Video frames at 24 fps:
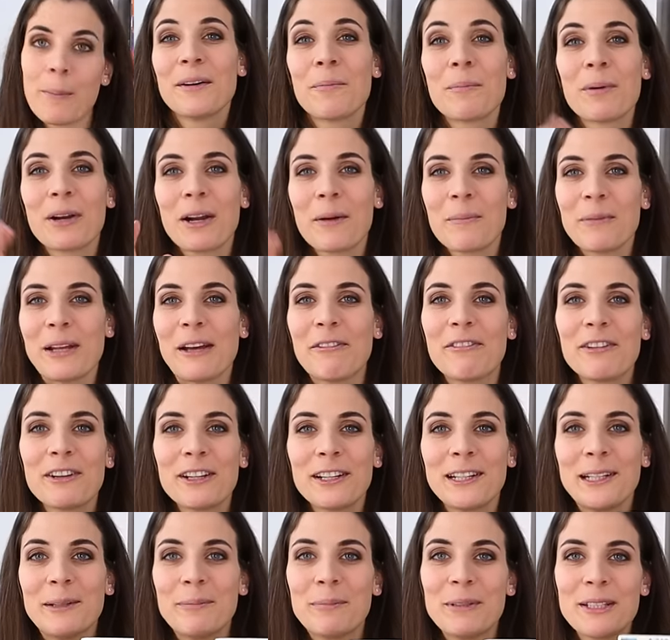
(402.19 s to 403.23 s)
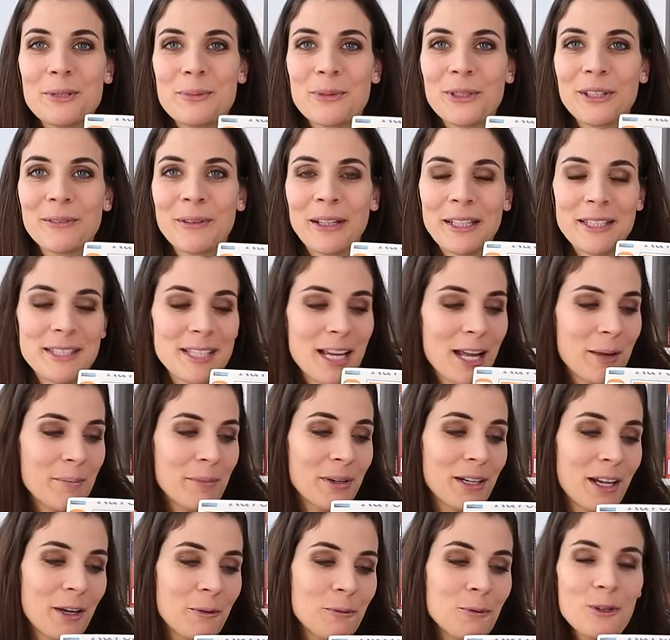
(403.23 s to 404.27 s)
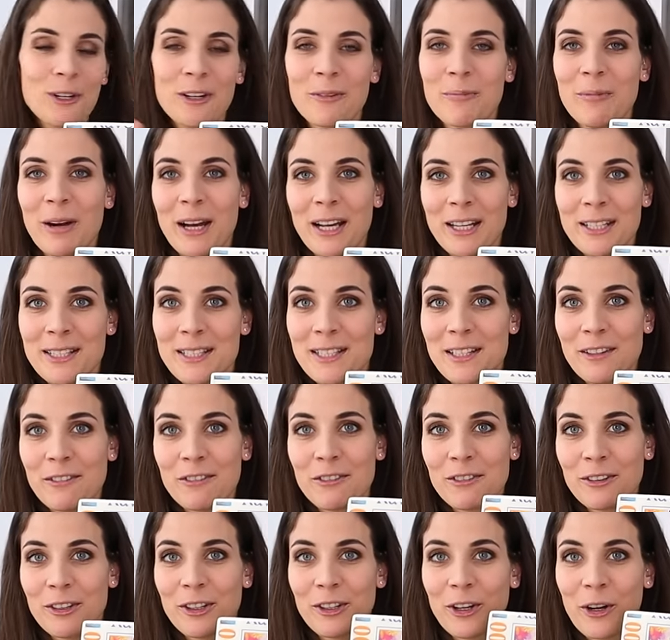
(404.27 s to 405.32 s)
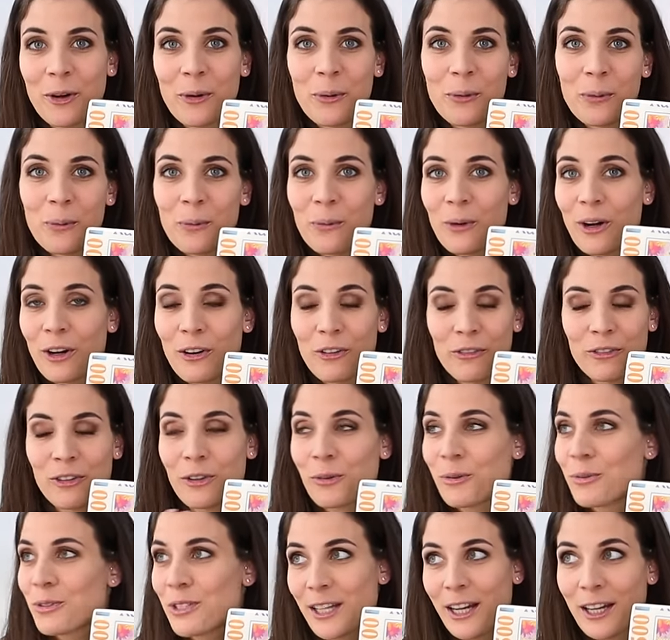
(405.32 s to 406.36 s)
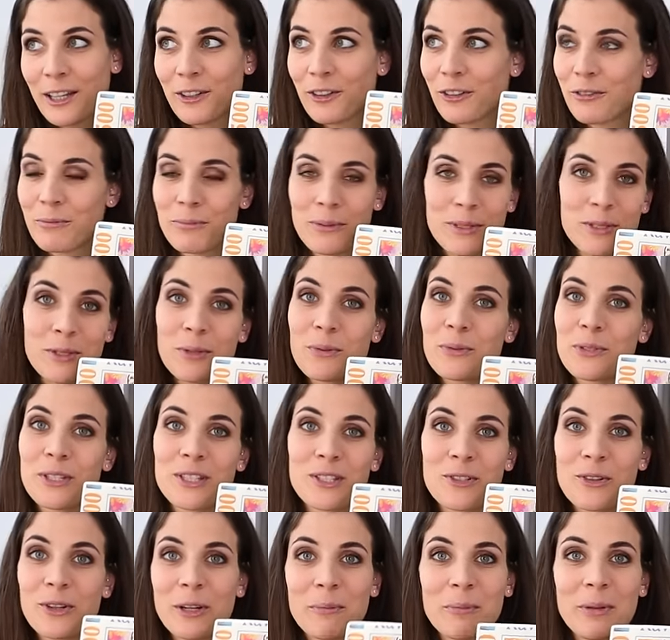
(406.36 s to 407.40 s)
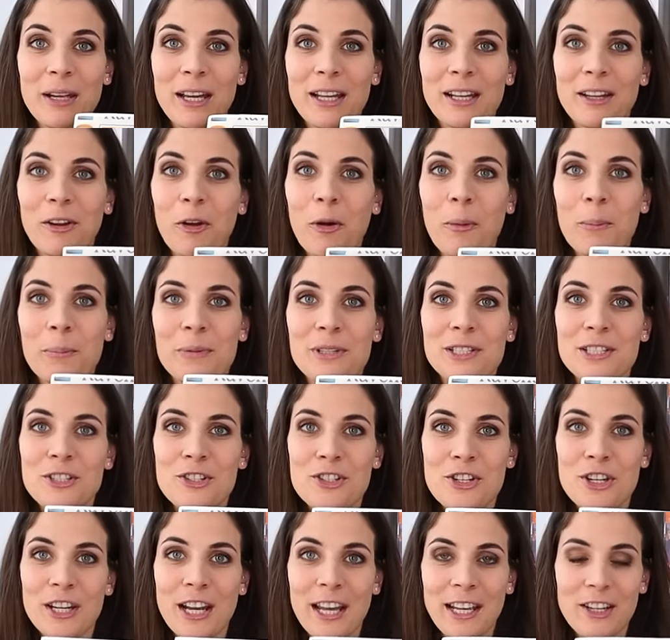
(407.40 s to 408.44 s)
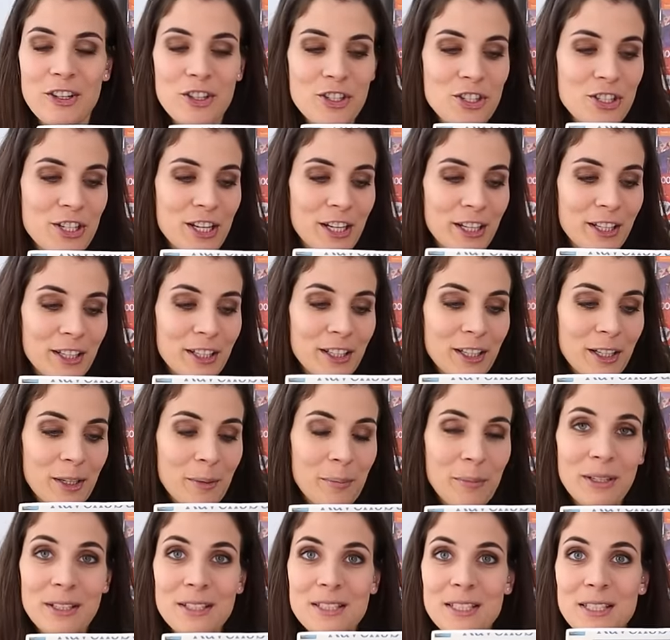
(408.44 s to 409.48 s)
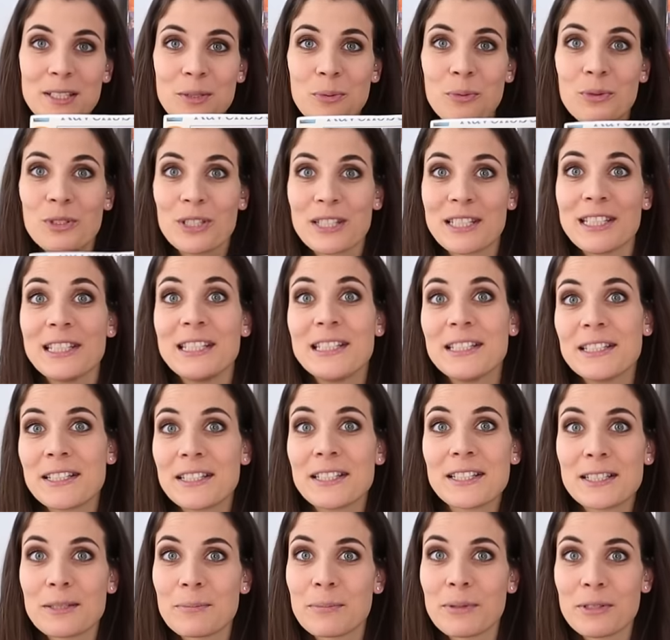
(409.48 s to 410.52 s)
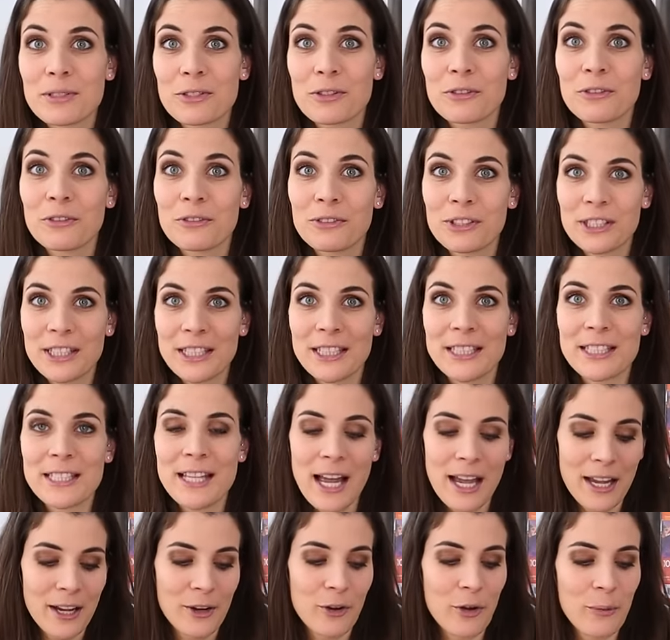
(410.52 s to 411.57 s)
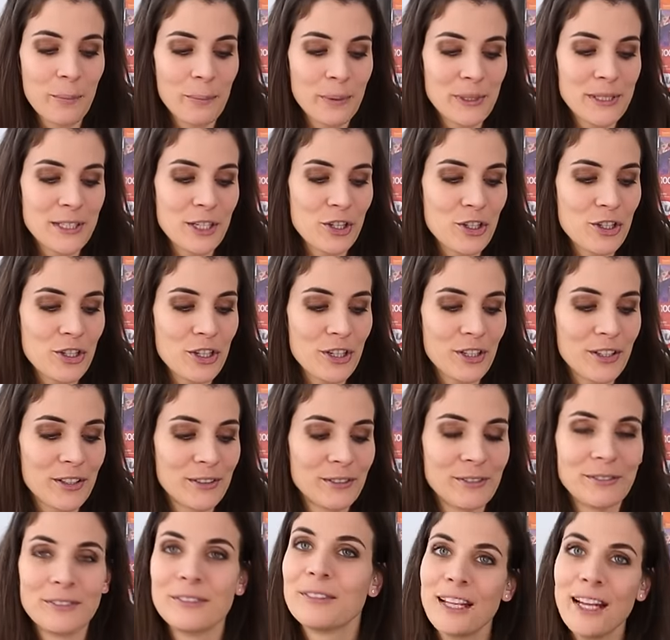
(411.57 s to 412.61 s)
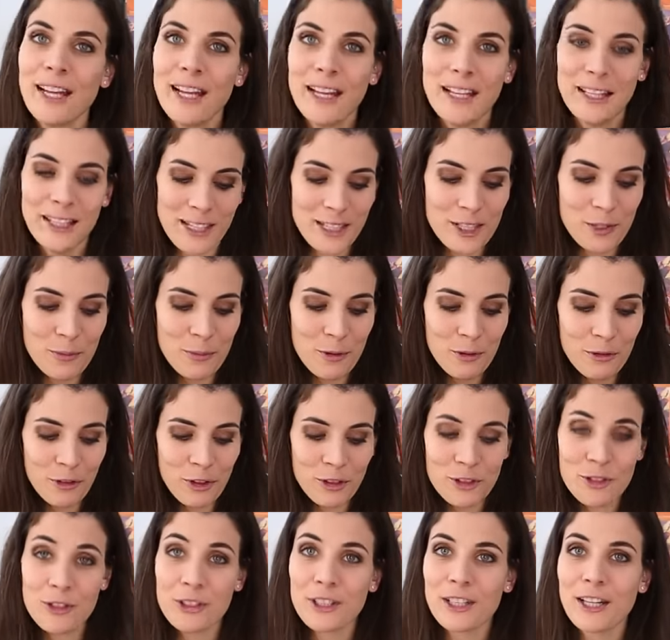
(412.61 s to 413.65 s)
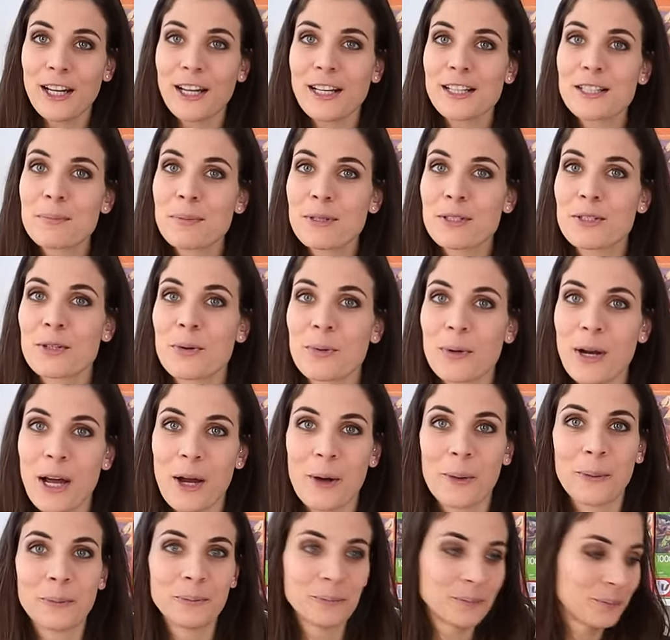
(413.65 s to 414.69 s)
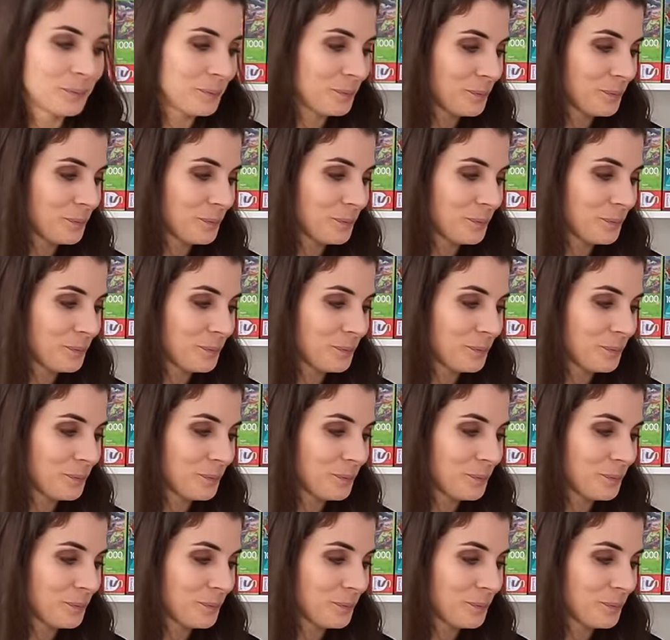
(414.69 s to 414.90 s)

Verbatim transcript: But I'm definitely pleased with my time and I wouldn't mind if, you know, one of those kind of puzzles is gonna be at the competition next year because this was the easiest puzzle of the entire competition. Yeah, let's move on to the next puzzle now.